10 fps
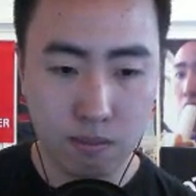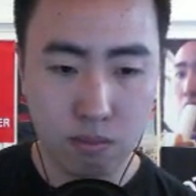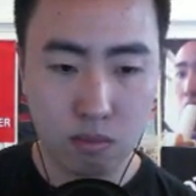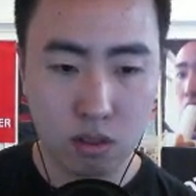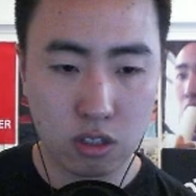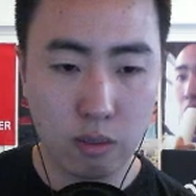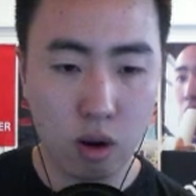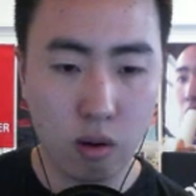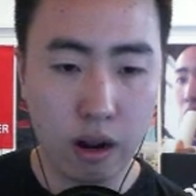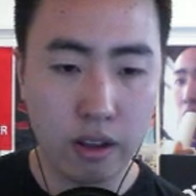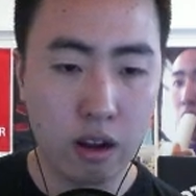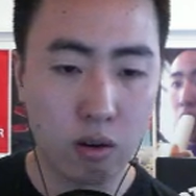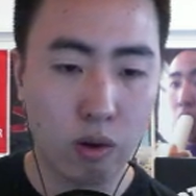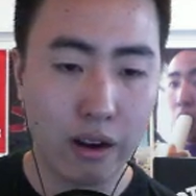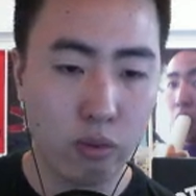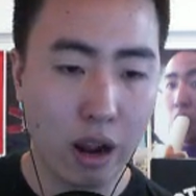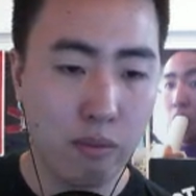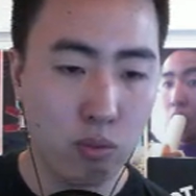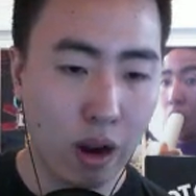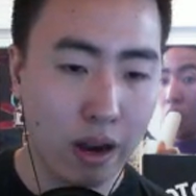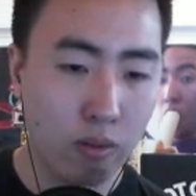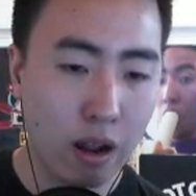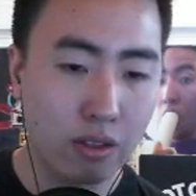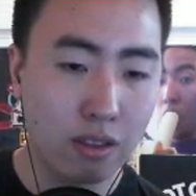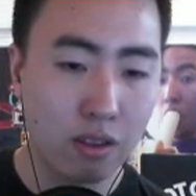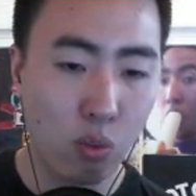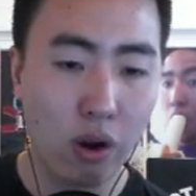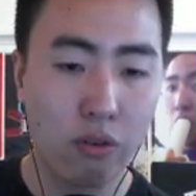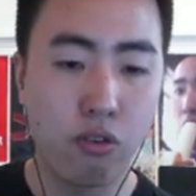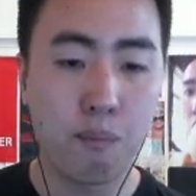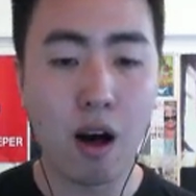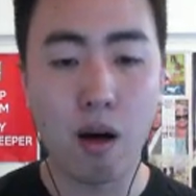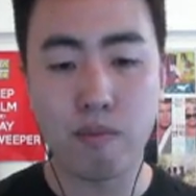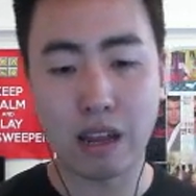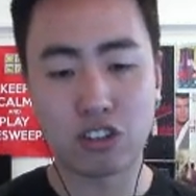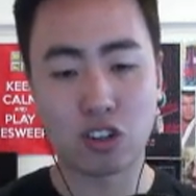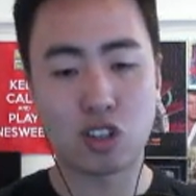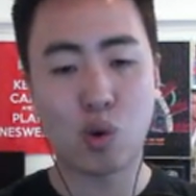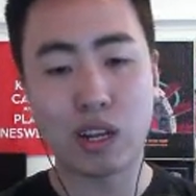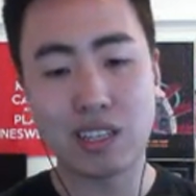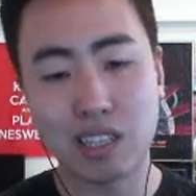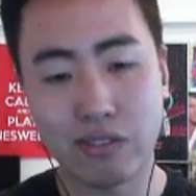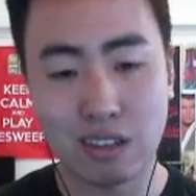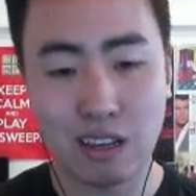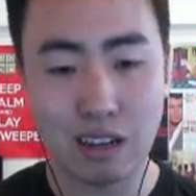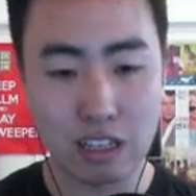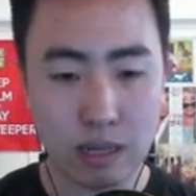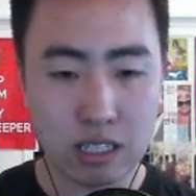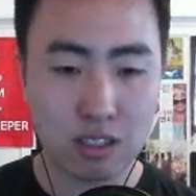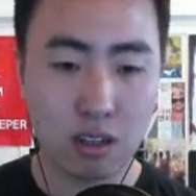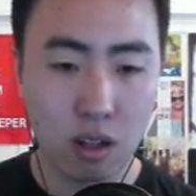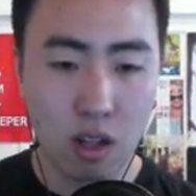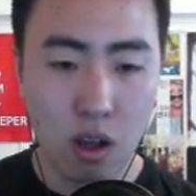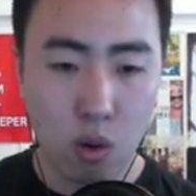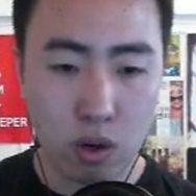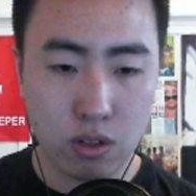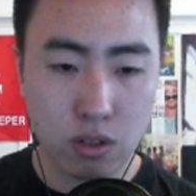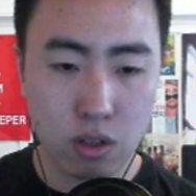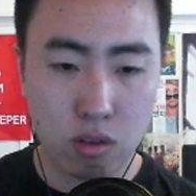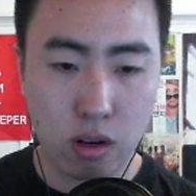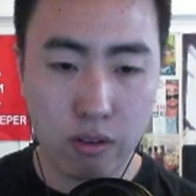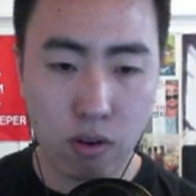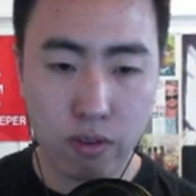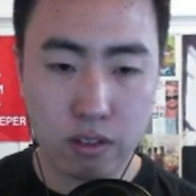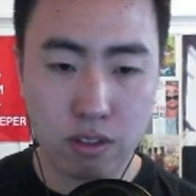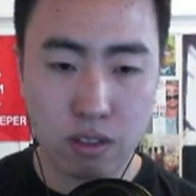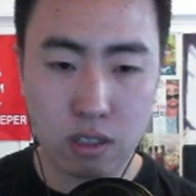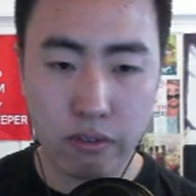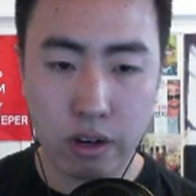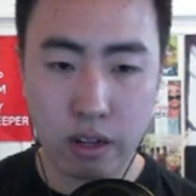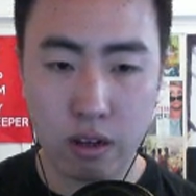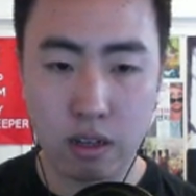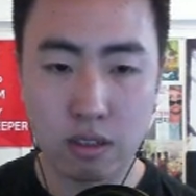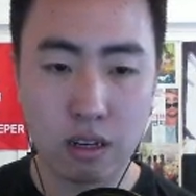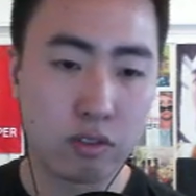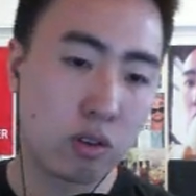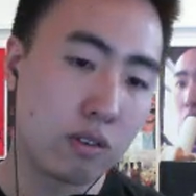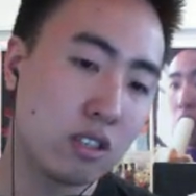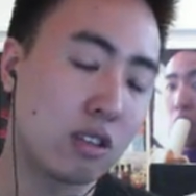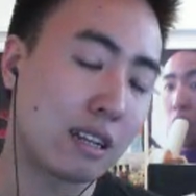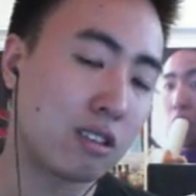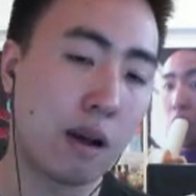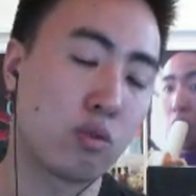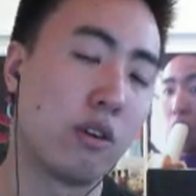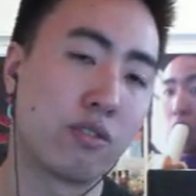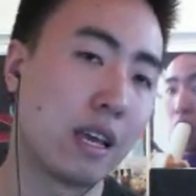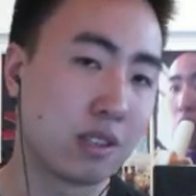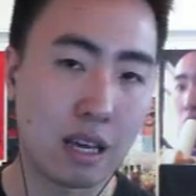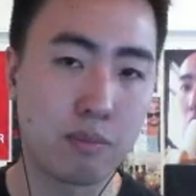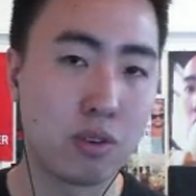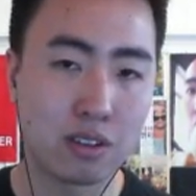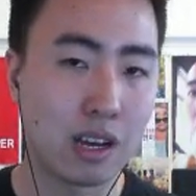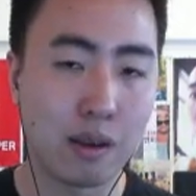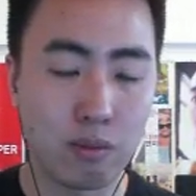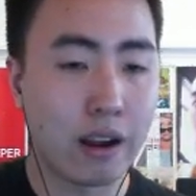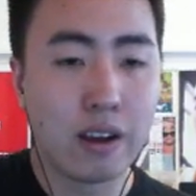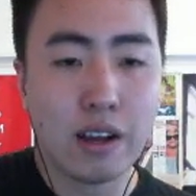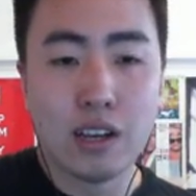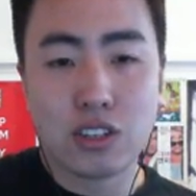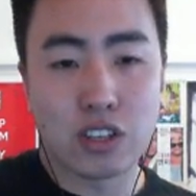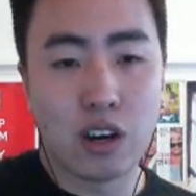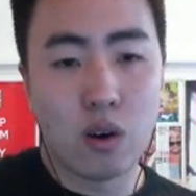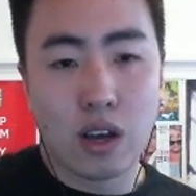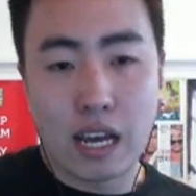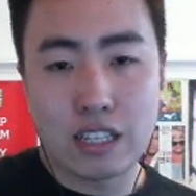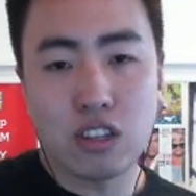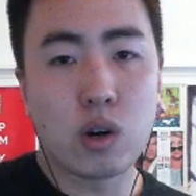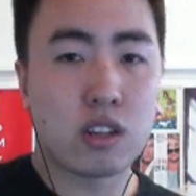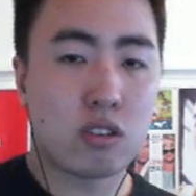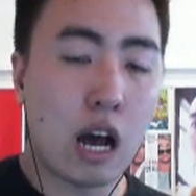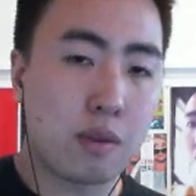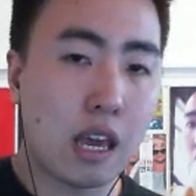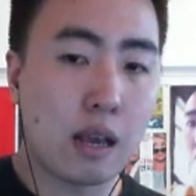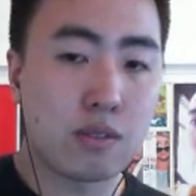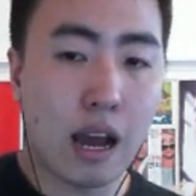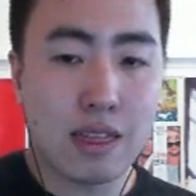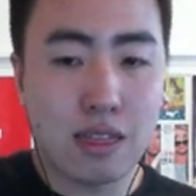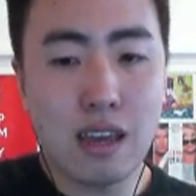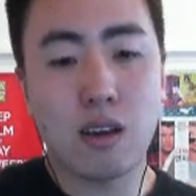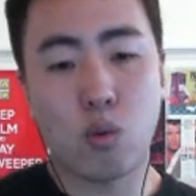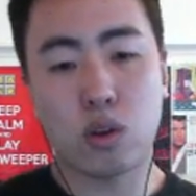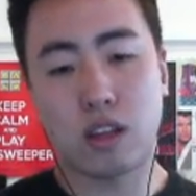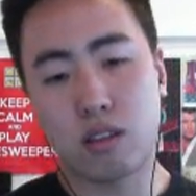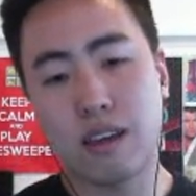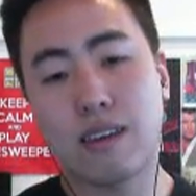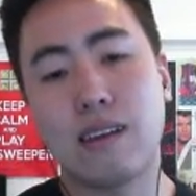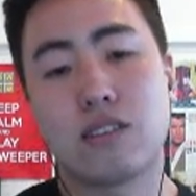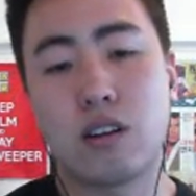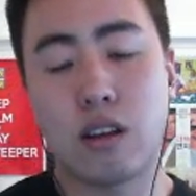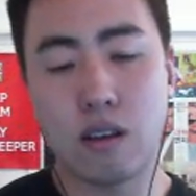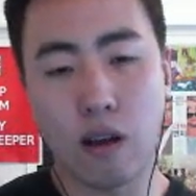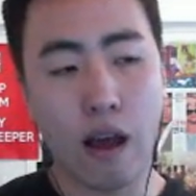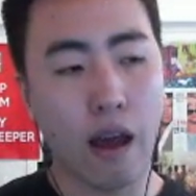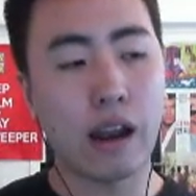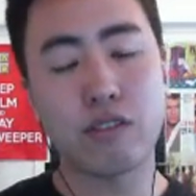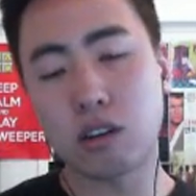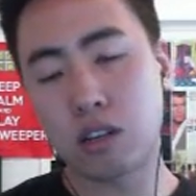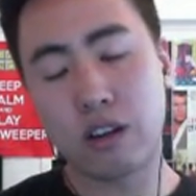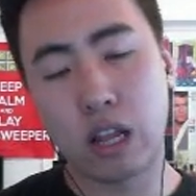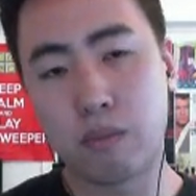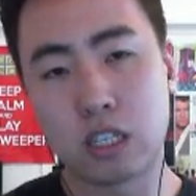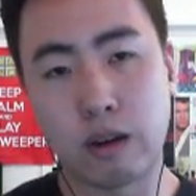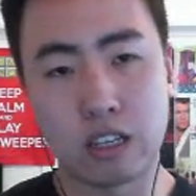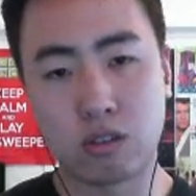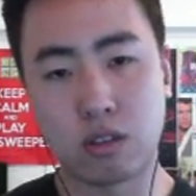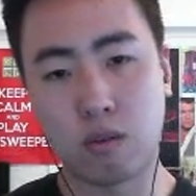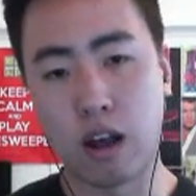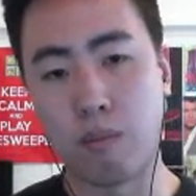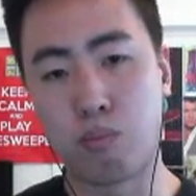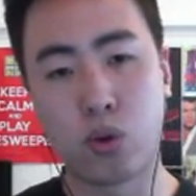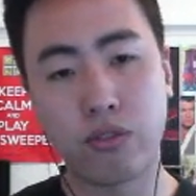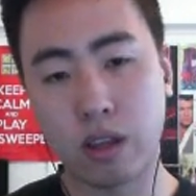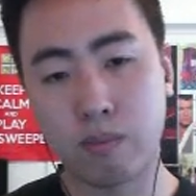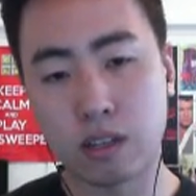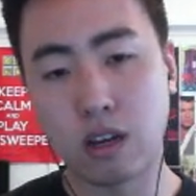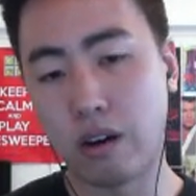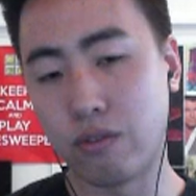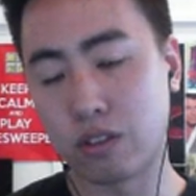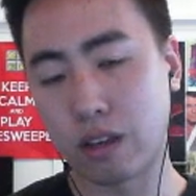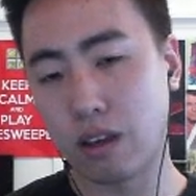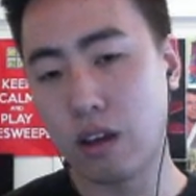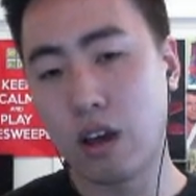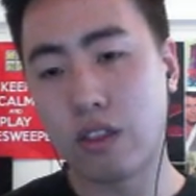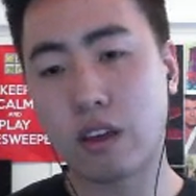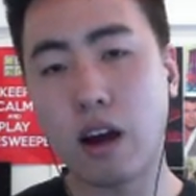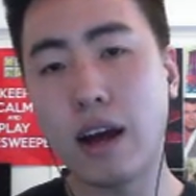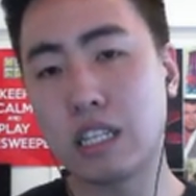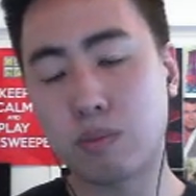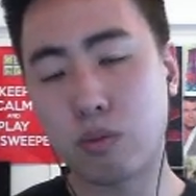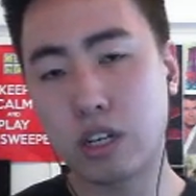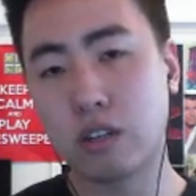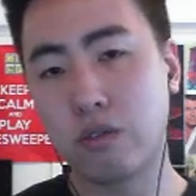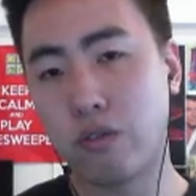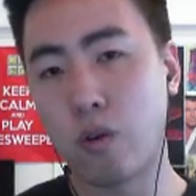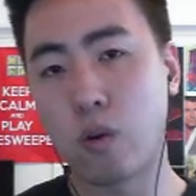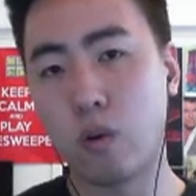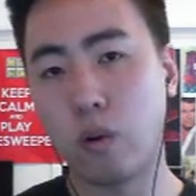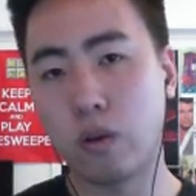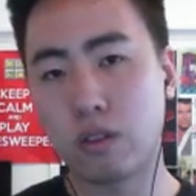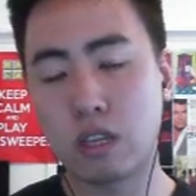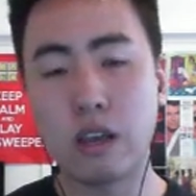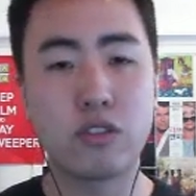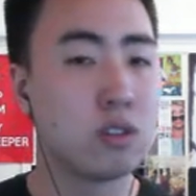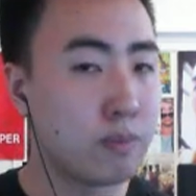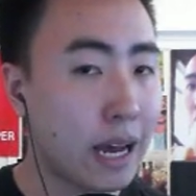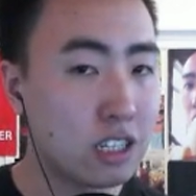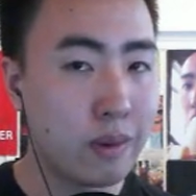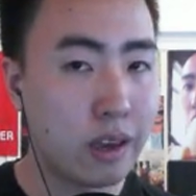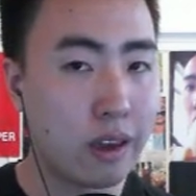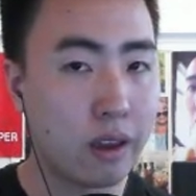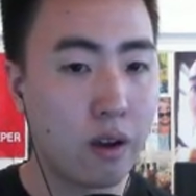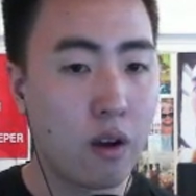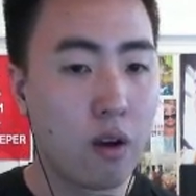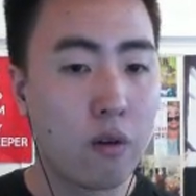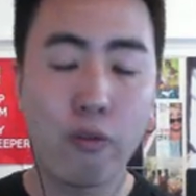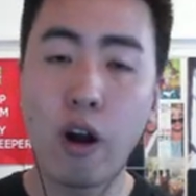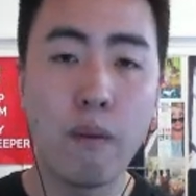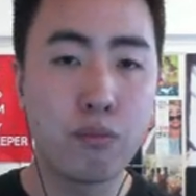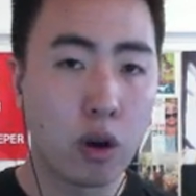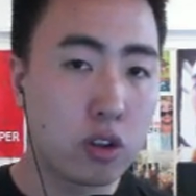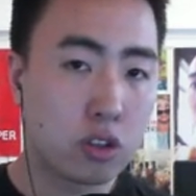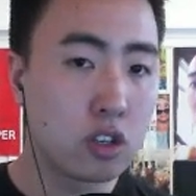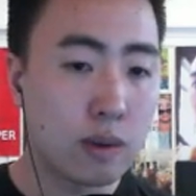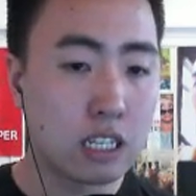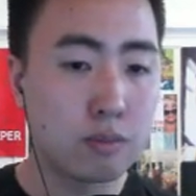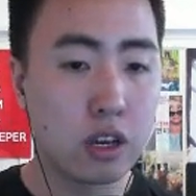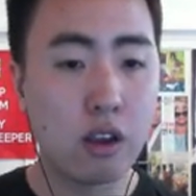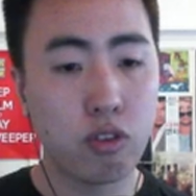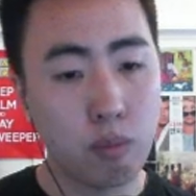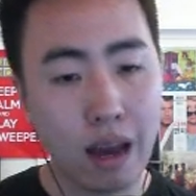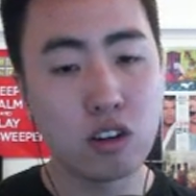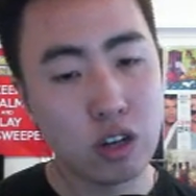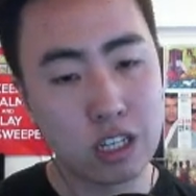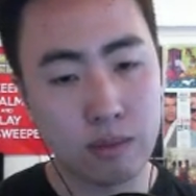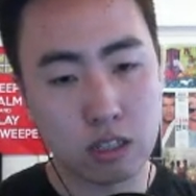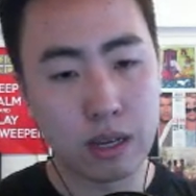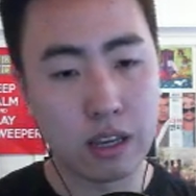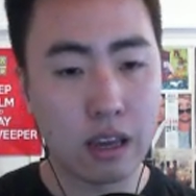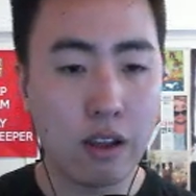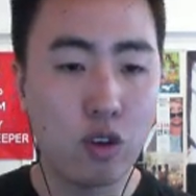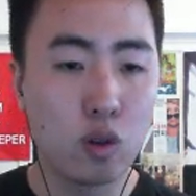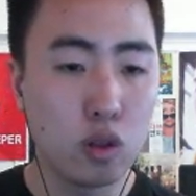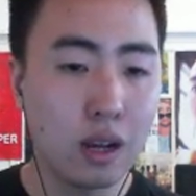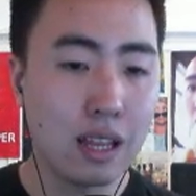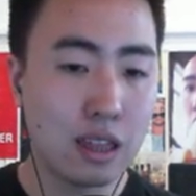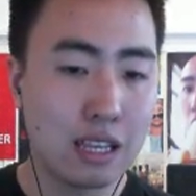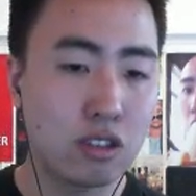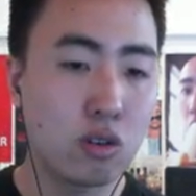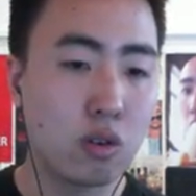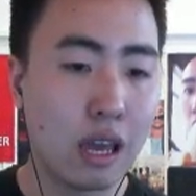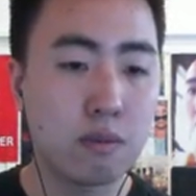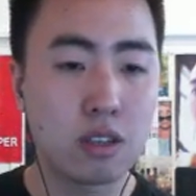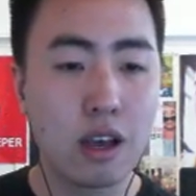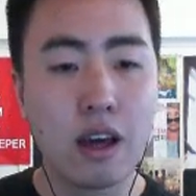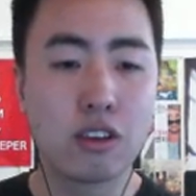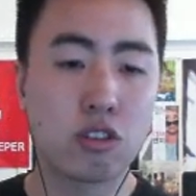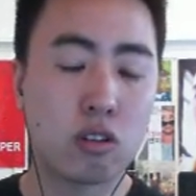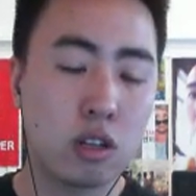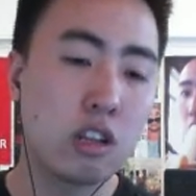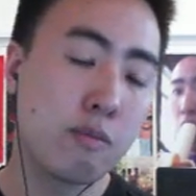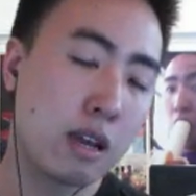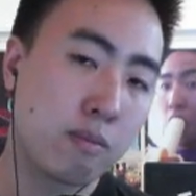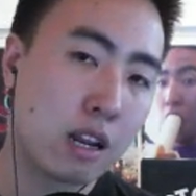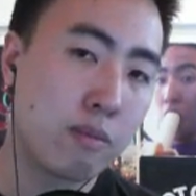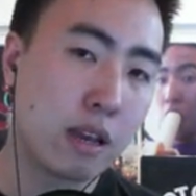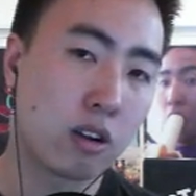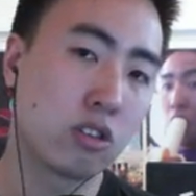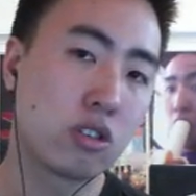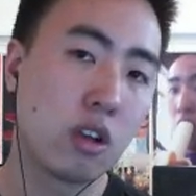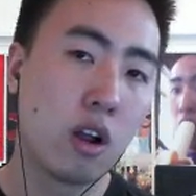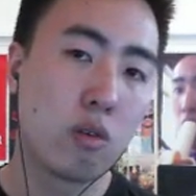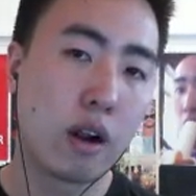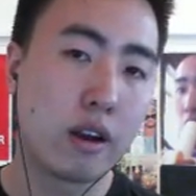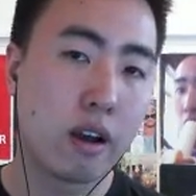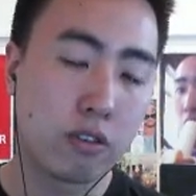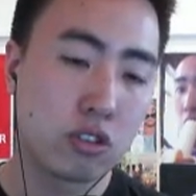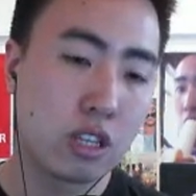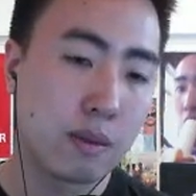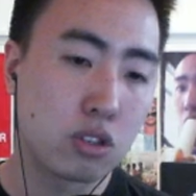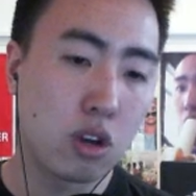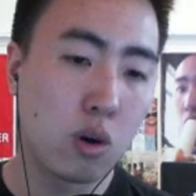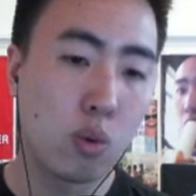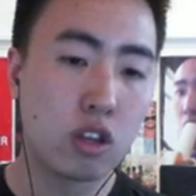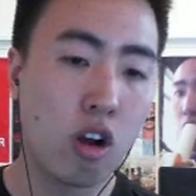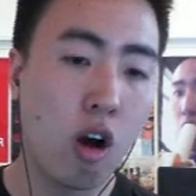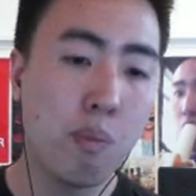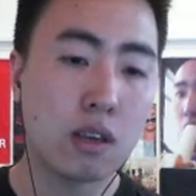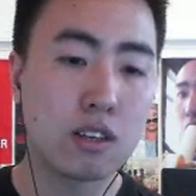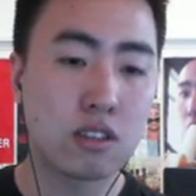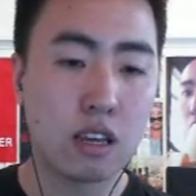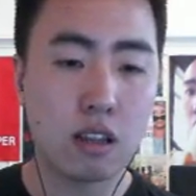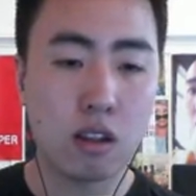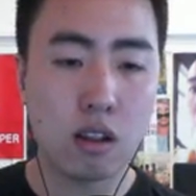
somewhere around here, right around where Football Manager 2017 is. That's still 1, 3, 4, 5, 6, 7, 8, 9, 10, 11, 12. It's still like top 12 games at that point in time, right? So it's still one of their top games. I think what they're thinking is that, and I've talked to the developers about this briefly myself, is like they got inspiration for TF2's matchmaking from Dota 2's matchmaking, from Counter-Strike's matchmaking. And if you look at these two games, these are clearly big money makers right now for Steam. So what they're hoping is they can,